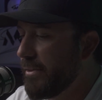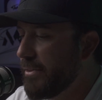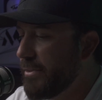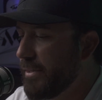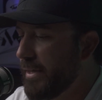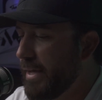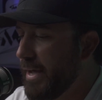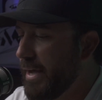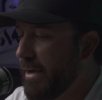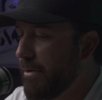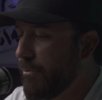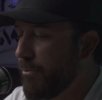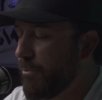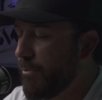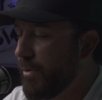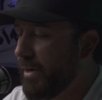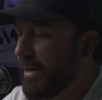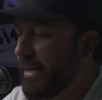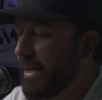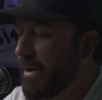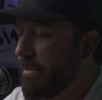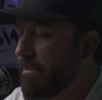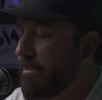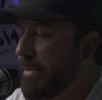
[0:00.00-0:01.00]
I
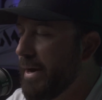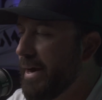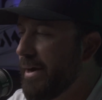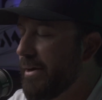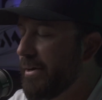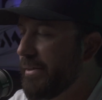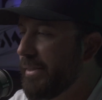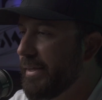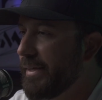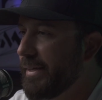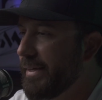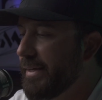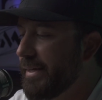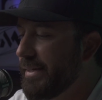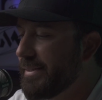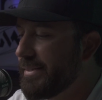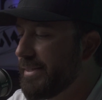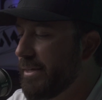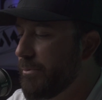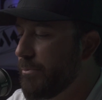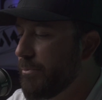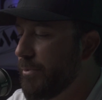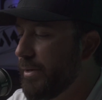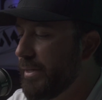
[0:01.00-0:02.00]
really admire the kids
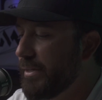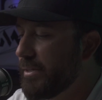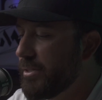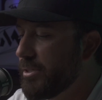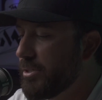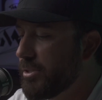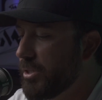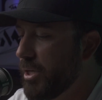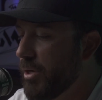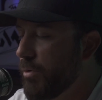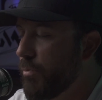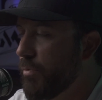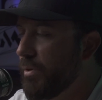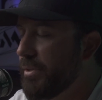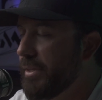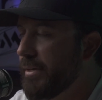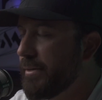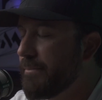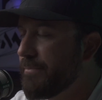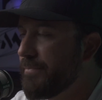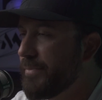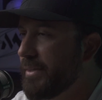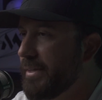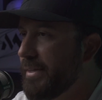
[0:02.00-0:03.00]
that really stuck with
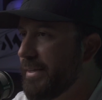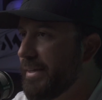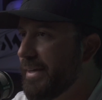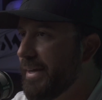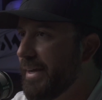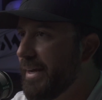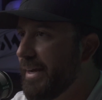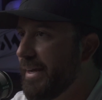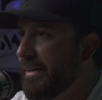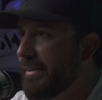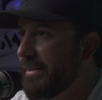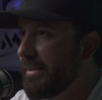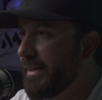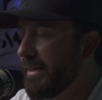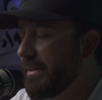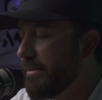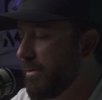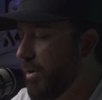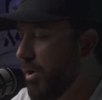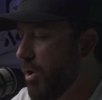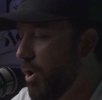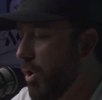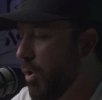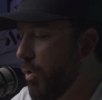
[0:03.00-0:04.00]
it, and they
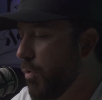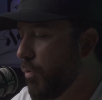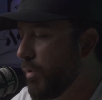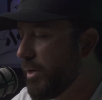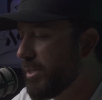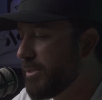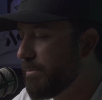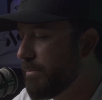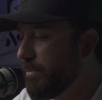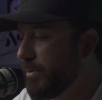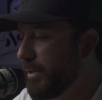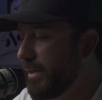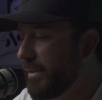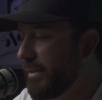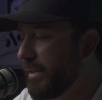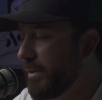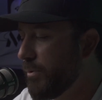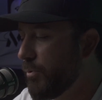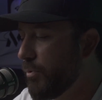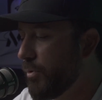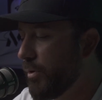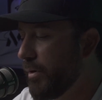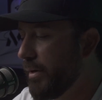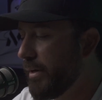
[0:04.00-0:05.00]
always put in the
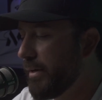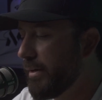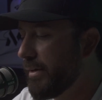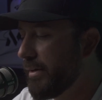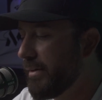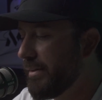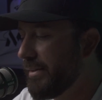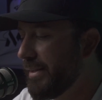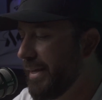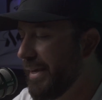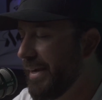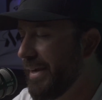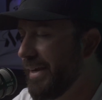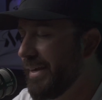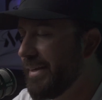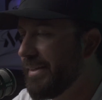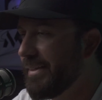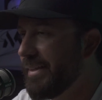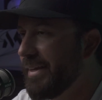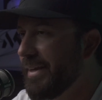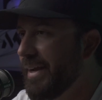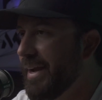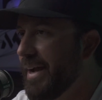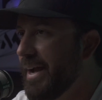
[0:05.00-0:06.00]
work day in,
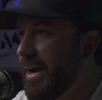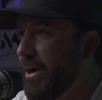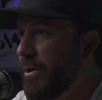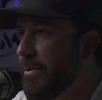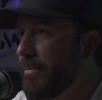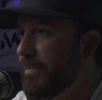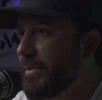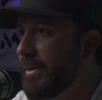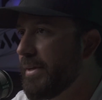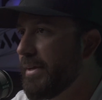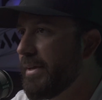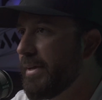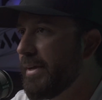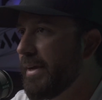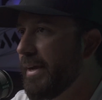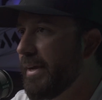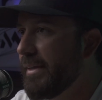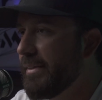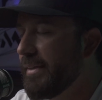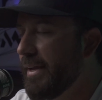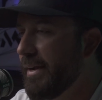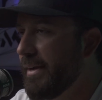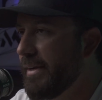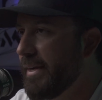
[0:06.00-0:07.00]
day out,
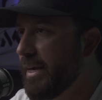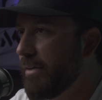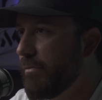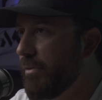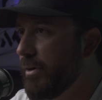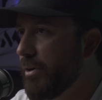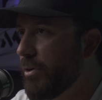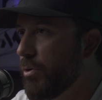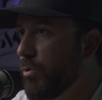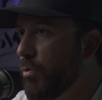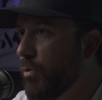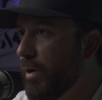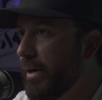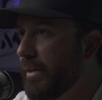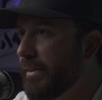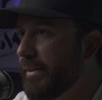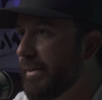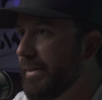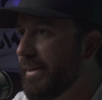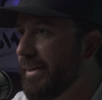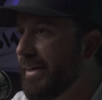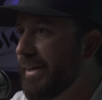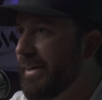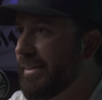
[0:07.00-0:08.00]
and they never quit.
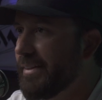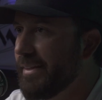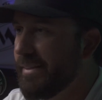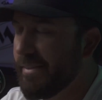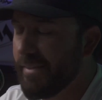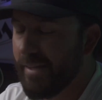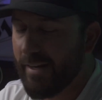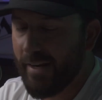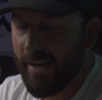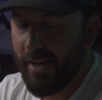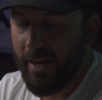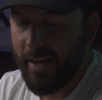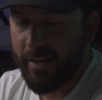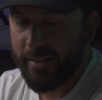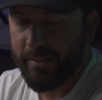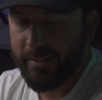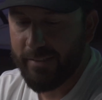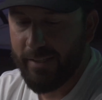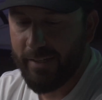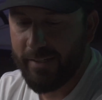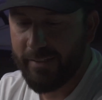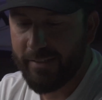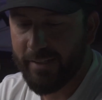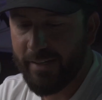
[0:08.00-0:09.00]
And then the last
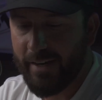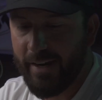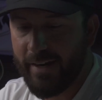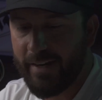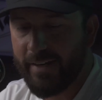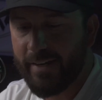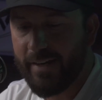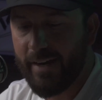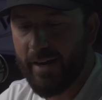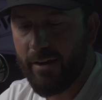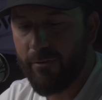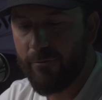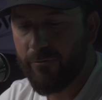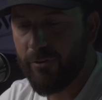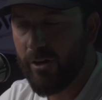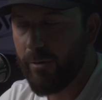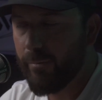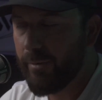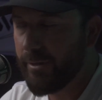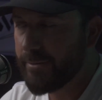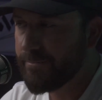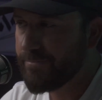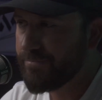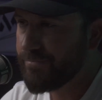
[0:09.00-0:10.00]
thing that I got from it